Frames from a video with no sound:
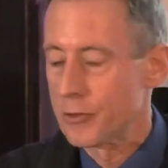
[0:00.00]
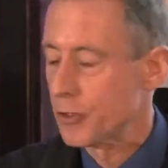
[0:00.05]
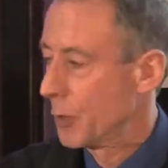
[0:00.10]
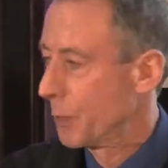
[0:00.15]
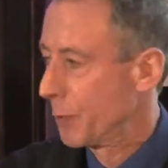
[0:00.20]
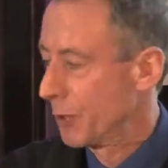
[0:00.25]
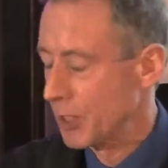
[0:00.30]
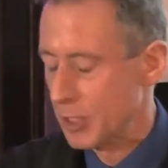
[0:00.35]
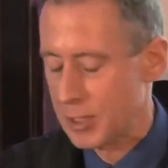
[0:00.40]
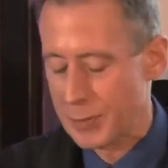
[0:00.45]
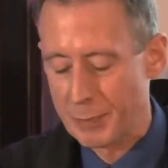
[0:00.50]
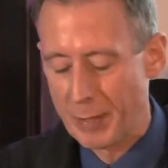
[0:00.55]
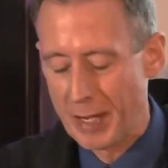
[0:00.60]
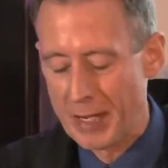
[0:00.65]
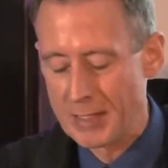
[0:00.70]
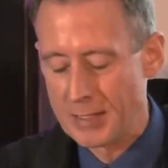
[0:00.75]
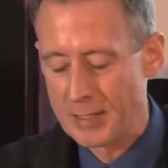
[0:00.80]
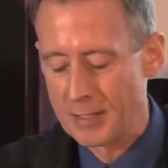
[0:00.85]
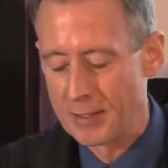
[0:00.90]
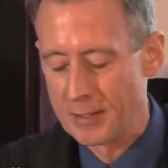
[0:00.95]
She
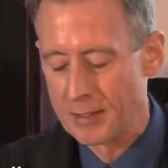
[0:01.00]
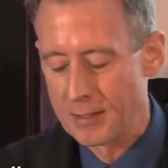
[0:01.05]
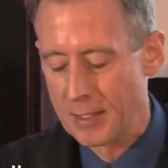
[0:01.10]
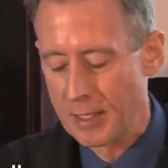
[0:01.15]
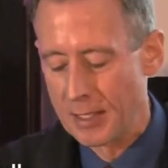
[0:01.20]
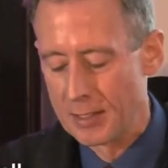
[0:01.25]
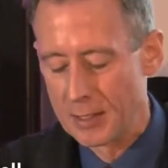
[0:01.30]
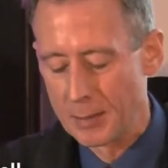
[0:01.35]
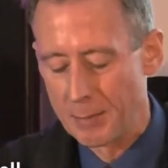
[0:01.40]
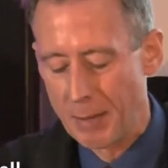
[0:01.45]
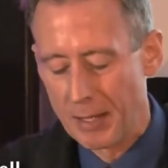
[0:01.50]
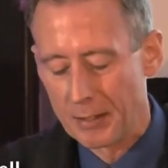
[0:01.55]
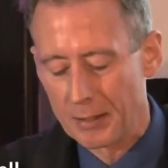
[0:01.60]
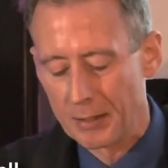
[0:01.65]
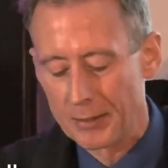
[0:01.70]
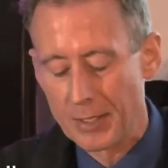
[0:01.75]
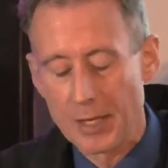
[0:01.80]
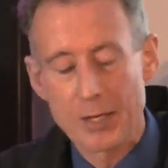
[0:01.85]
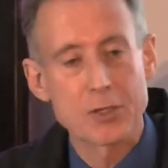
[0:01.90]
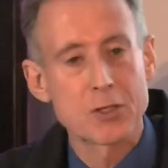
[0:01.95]
participated in the
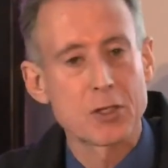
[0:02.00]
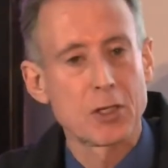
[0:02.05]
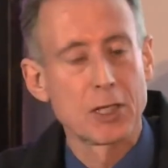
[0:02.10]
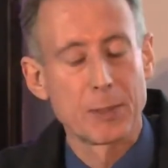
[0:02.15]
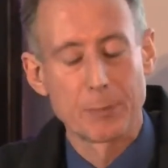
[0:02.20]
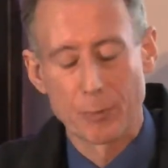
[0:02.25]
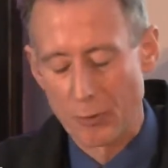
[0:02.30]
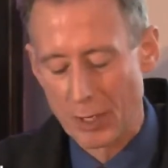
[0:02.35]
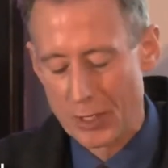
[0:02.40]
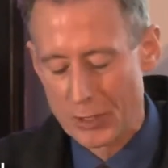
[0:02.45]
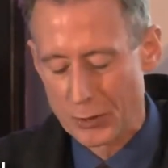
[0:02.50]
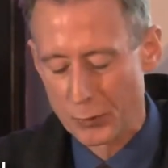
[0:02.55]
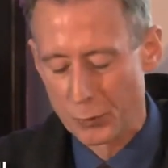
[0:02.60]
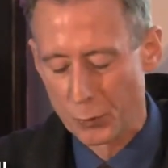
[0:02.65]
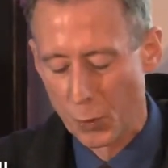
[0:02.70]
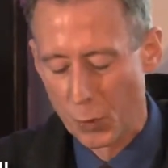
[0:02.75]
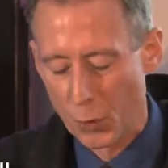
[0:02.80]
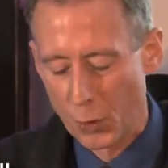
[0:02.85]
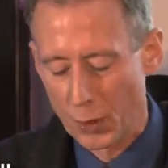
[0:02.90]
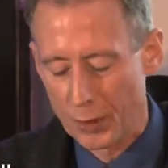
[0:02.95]
Bangladesh
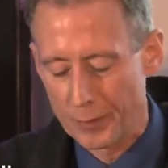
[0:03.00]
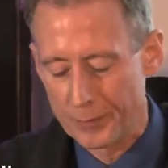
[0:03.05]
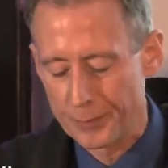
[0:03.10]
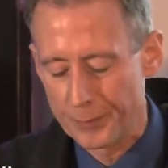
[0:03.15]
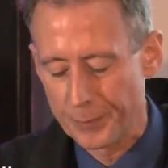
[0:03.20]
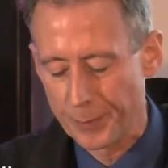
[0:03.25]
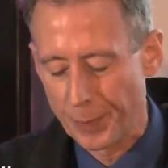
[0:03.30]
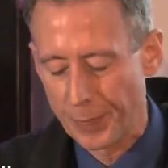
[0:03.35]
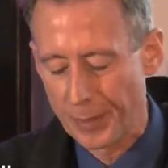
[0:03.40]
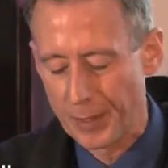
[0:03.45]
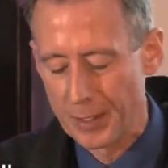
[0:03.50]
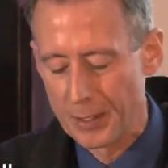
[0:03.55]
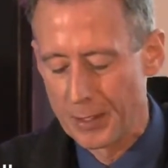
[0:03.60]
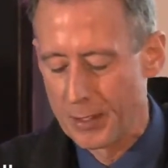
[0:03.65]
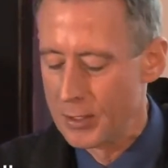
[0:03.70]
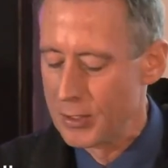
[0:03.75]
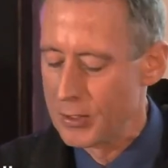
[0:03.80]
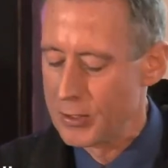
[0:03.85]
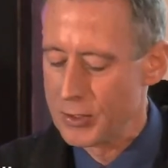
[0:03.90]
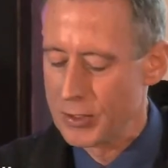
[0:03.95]
Liberation War.
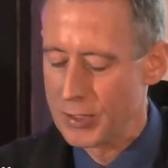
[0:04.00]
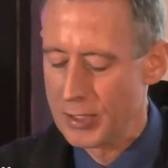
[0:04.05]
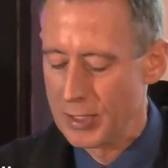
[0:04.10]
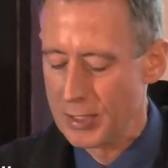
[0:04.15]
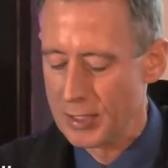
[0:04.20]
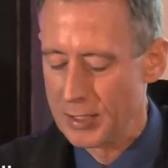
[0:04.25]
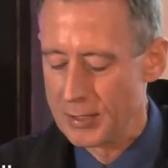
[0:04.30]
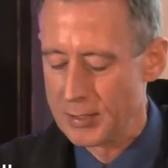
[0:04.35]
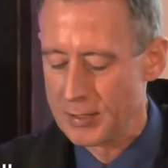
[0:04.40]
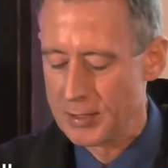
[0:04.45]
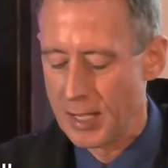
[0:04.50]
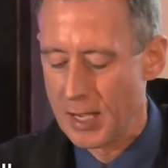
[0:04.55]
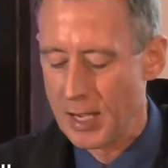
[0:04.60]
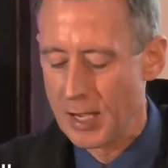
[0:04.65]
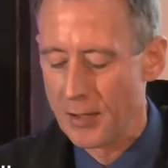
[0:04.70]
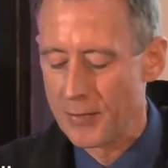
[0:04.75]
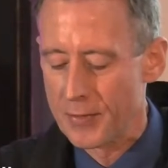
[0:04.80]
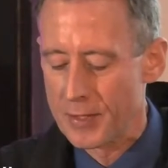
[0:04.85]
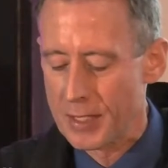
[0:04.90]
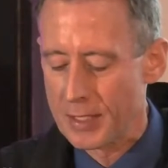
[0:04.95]
She is
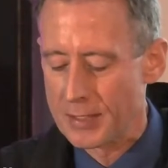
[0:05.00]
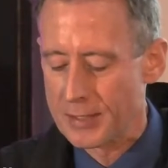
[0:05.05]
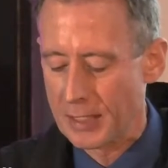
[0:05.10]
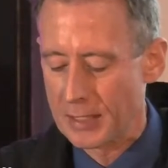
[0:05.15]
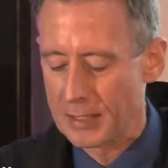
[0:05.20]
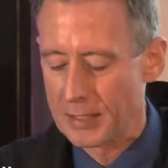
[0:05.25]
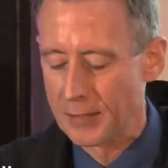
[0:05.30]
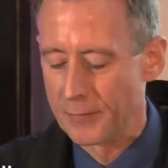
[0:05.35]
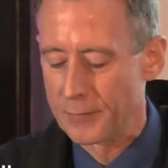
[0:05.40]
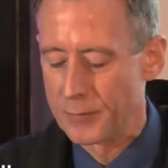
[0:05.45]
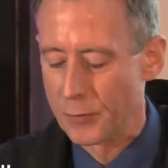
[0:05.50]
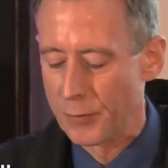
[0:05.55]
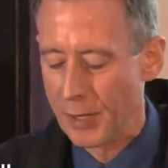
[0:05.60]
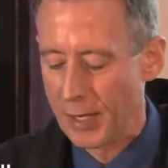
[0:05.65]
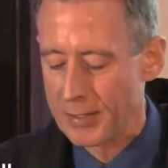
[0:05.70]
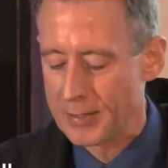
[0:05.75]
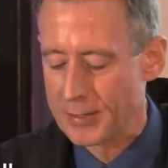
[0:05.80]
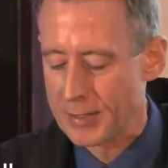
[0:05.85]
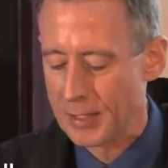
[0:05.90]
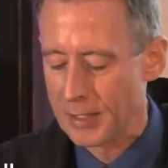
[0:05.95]
now the executive
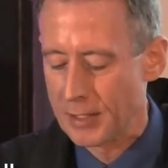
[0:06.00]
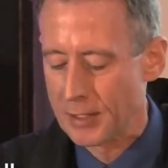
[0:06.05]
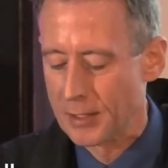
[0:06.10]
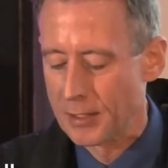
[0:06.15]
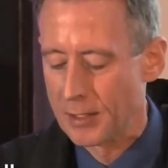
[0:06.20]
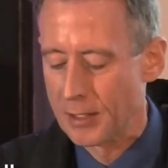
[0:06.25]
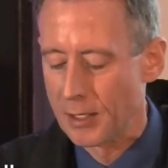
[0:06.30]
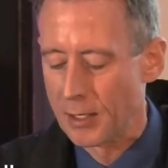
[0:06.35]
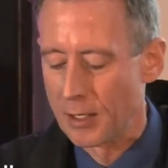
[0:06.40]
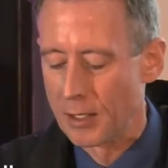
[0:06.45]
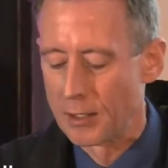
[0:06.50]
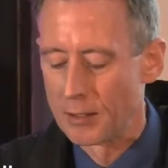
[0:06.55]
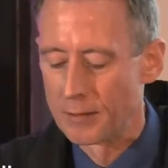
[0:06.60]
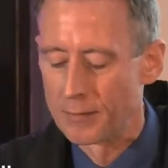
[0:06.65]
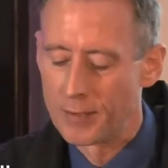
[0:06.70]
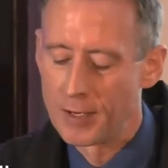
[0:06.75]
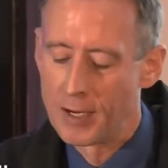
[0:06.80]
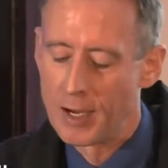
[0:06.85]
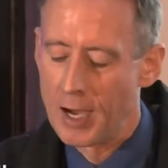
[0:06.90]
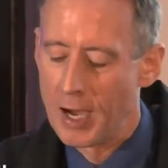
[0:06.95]
director
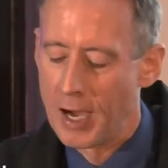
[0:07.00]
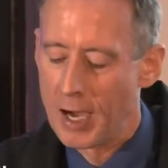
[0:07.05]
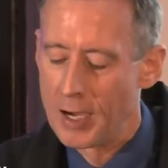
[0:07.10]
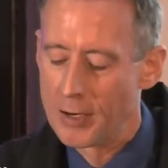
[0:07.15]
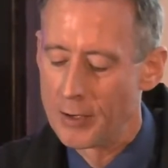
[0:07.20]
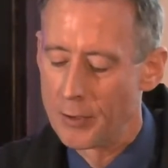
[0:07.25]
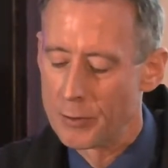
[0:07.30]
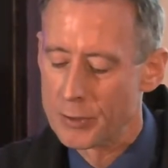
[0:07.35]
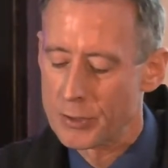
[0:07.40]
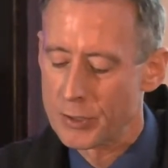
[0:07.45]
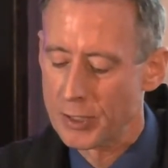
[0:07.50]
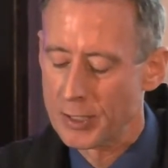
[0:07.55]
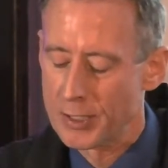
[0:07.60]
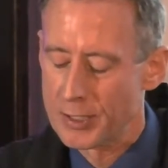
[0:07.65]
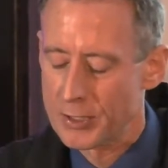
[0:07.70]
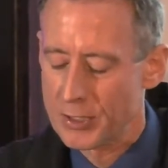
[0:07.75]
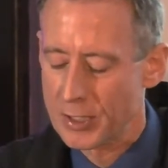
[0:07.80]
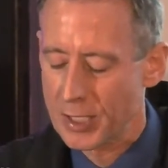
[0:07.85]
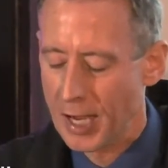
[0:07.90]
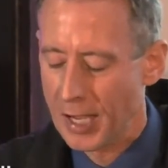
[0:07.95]
of Ain o
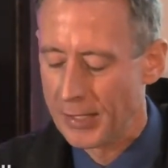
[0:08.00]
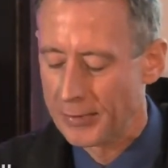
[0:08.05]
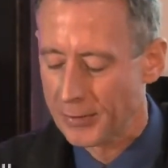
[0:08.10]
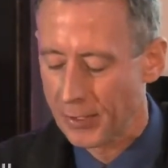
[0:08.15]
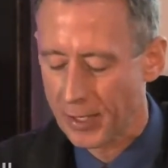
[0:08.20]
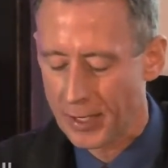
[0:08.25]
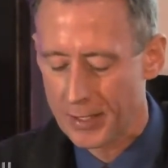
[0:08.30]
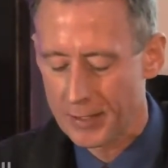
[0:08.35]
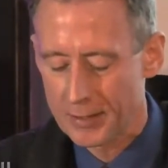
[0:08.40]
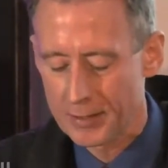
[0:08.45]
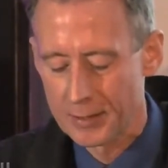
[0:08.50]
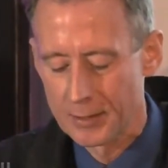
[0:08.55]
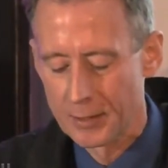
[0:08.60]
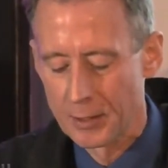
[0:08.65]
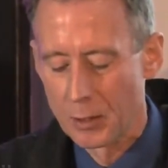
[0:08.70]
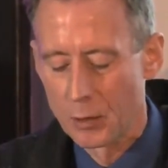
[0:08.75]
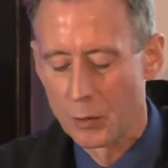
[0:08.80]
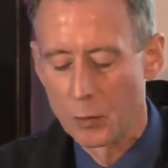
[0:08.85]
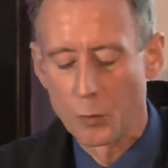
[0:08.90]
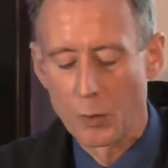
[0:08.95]
Salish Kendra,
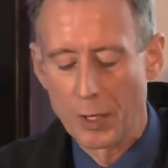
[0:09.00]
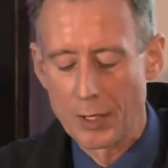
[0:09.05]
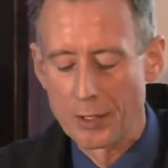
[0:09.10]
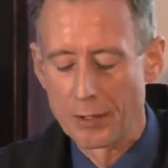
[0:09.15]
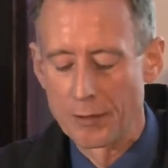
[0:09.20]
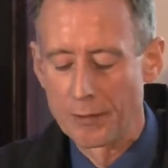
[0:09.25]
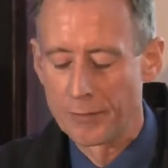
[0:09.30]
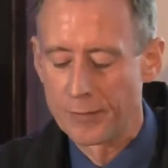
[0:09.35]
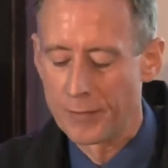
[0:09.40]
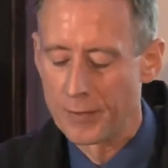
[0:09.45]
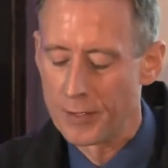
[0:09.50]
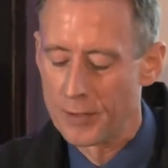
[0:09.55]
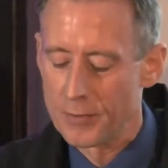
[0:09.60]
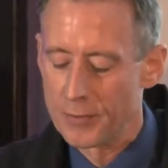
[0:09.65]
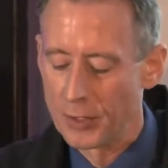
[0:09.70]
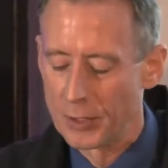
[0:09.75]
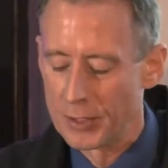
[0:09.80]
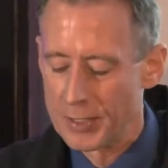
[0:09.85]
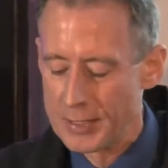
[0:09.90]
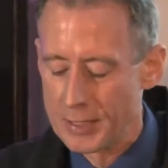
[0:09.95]
one of
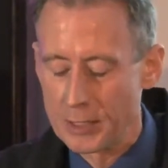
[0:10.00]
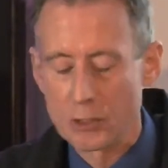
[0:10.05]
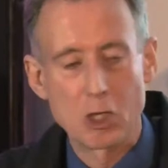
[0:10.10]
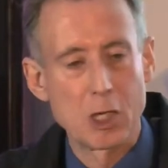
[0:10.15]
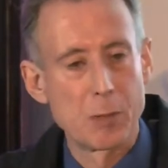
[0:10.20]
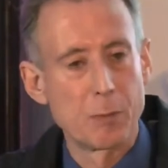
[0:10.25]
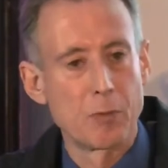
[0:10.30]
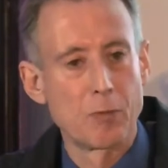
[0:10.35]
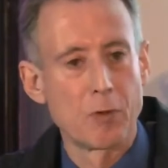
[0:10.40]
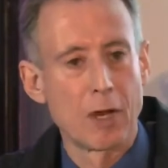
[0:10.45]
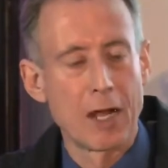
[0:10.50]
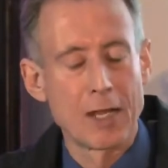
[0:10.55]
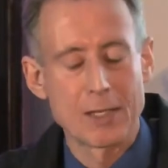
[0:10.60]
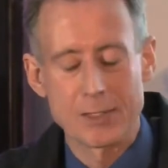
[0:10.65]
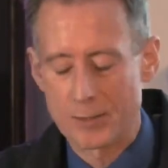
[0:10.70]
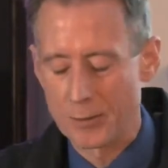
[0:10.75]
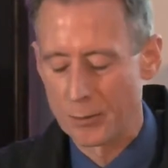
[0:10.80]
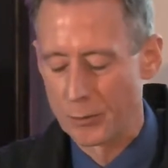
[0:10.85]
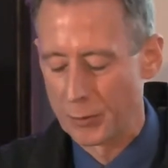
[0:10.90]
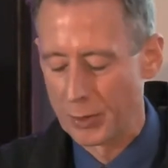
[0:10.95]
the leading human
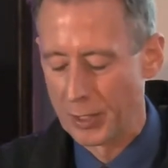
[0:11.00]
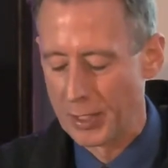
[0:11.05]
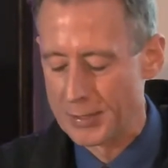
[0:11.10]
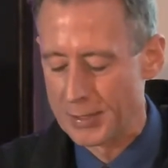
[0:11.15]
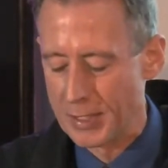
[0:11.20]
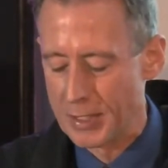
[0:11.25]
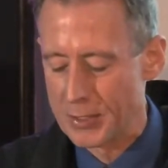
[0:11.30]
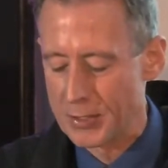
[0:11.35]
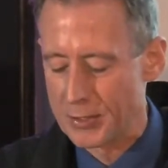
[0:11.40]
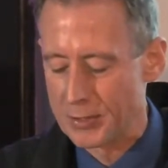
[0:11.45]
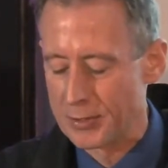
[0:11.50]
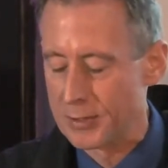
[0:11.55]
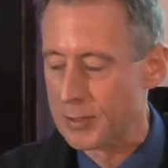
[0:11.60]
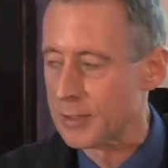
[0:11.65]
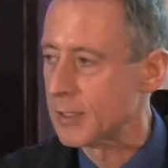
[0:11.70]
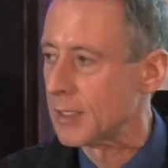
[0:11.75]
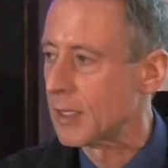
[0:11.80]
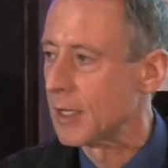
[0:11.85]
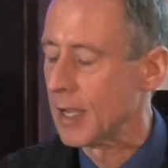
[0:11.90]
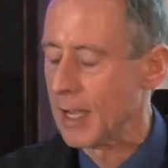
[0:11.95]
rights
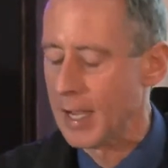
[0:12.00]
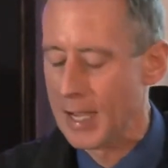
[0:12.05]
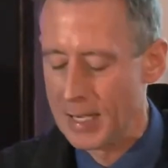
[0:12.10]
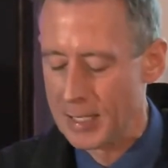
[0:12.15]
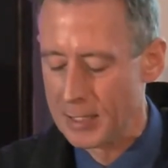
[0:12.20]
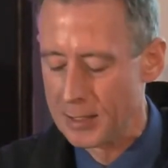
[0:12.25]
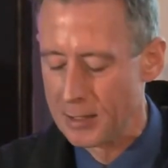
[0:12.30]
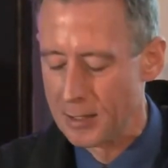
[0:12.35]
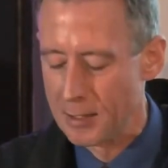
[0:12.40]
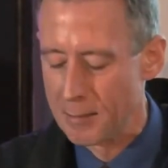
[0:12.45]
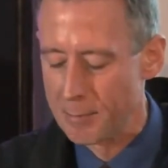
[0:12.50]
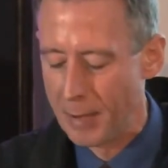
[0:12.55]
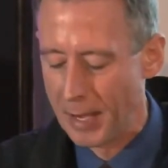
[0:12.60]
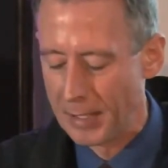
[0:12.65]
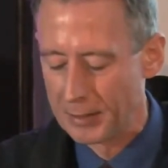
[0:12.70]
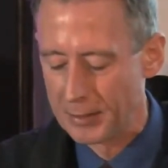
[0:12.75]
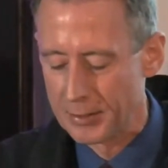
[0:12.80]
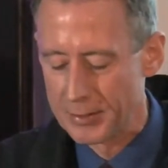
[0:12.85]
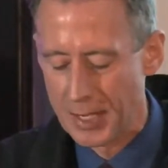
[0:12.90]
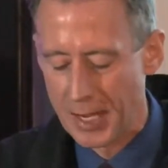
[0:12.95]
organizations in
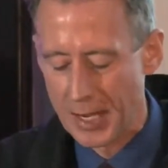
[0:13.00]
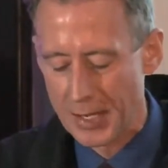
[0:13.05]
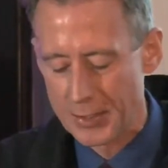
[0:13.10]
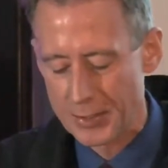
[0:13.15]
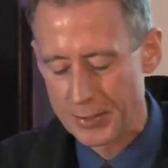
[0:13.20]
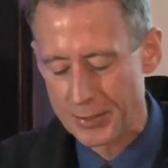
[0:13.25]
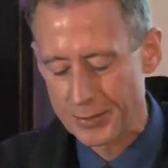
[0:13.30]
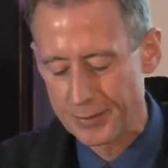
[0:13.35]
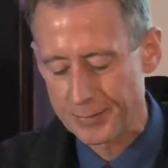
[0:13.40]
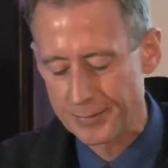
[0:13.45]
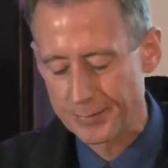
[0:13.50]
Bangladesh.